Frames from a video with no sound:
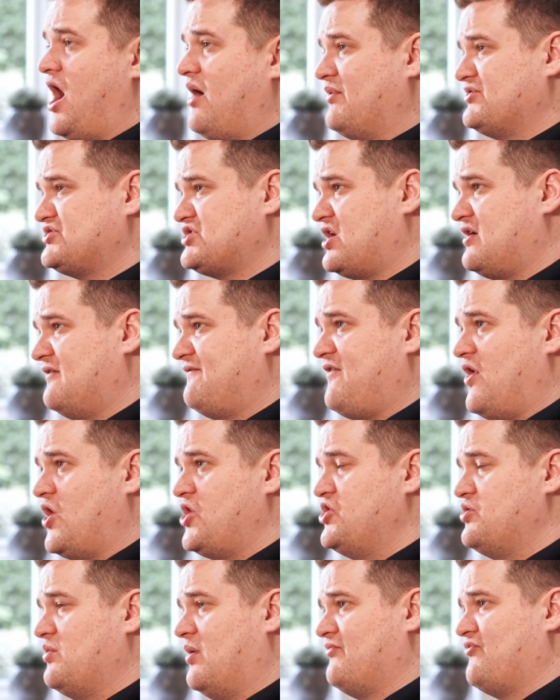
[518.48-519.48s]
I wish I could
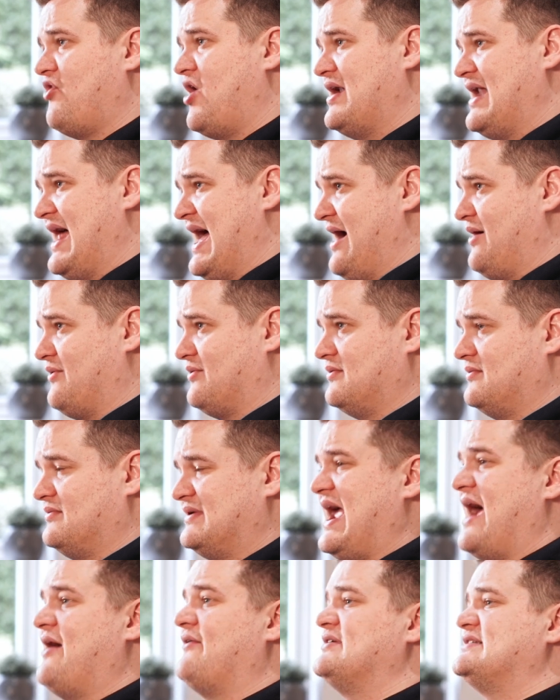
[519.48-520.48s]
phone you up right now.
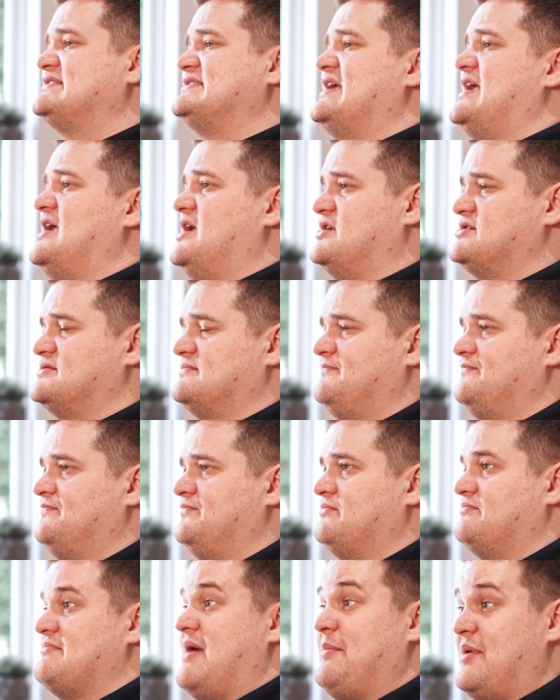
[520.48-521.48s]
Guaranteed.
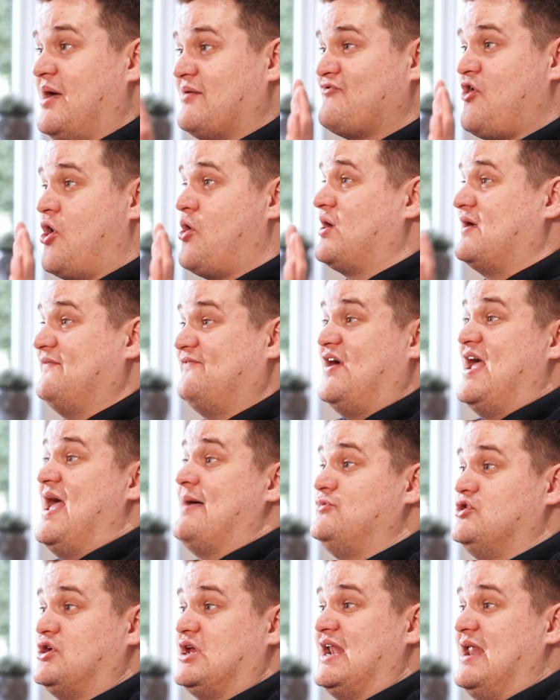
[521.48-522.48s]
Maybe I'm wrong. If I
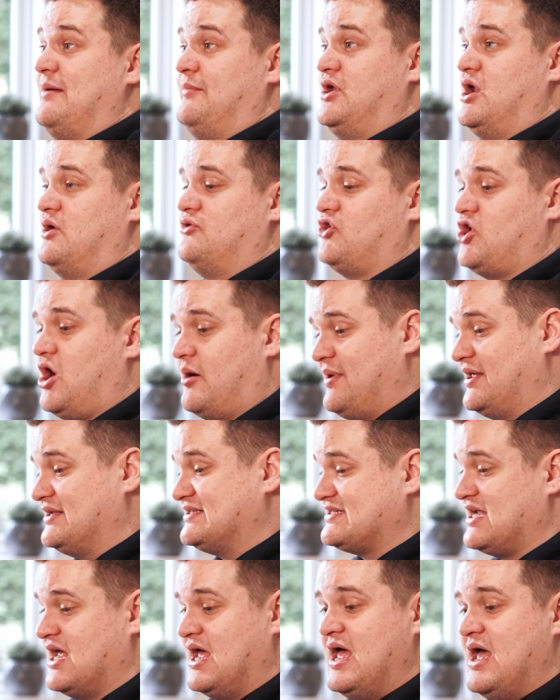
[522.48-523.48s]
am, you can let me know in the
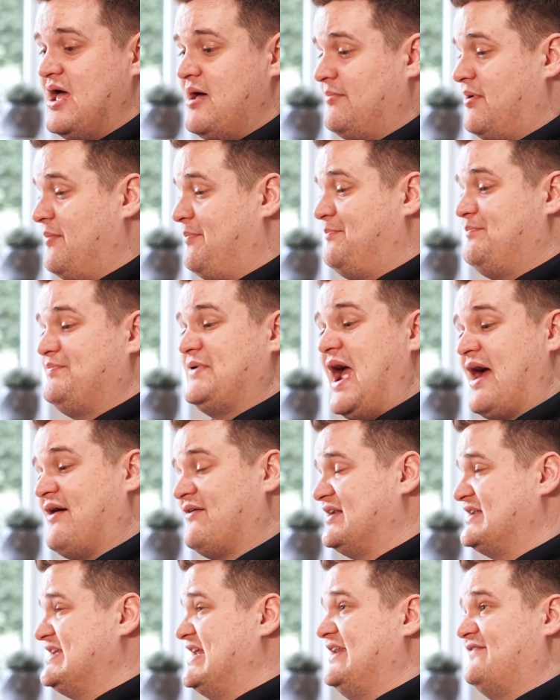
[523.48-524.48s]
comments. But
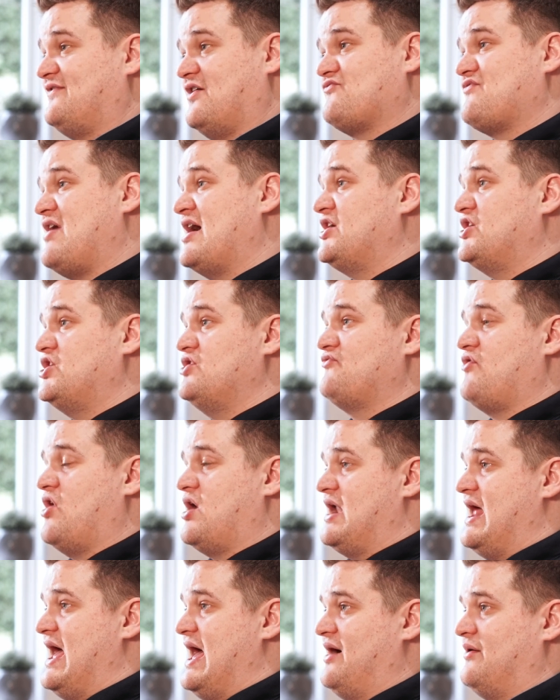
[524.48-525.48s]
guaranteed, if I rang you
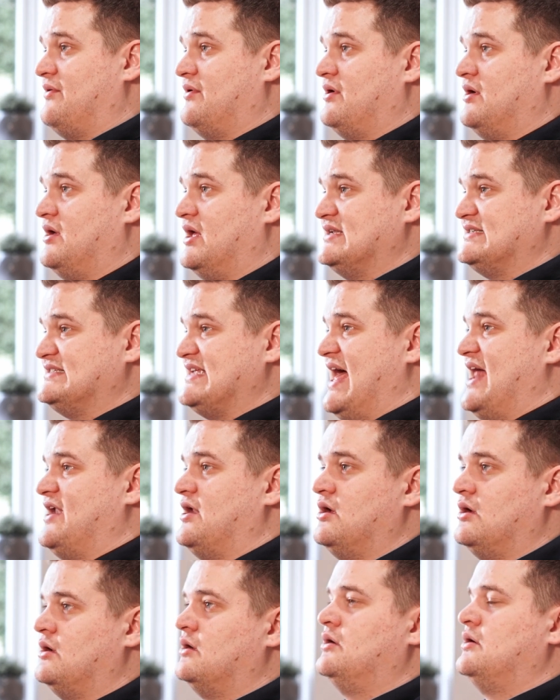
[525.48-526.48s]
right now and
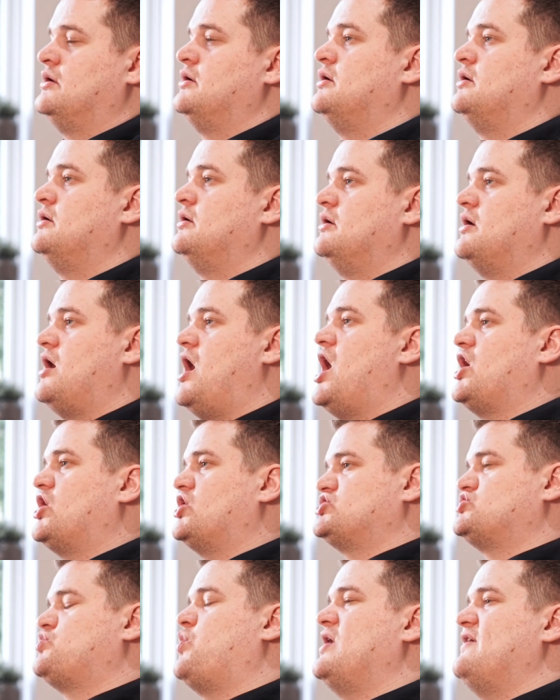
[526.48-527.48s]
said, I've
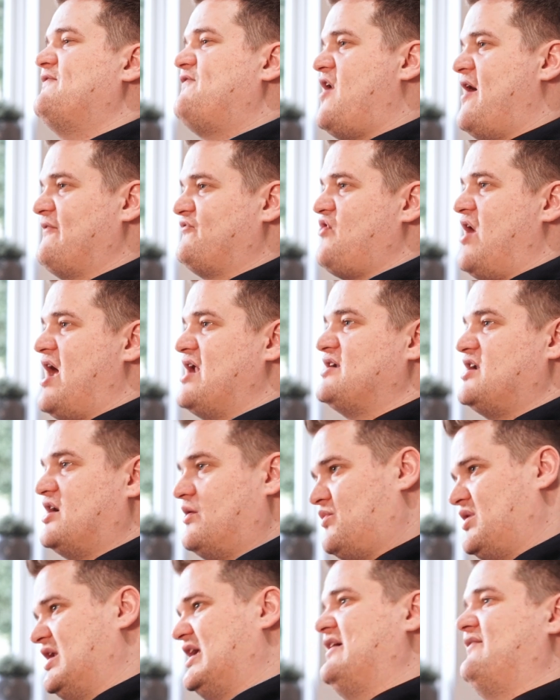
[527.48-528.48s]
got 25 grand and
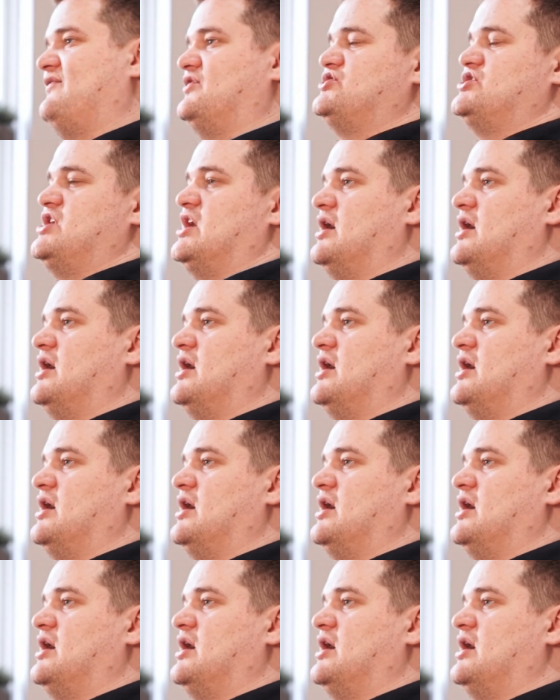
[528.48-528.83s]
I want to give it to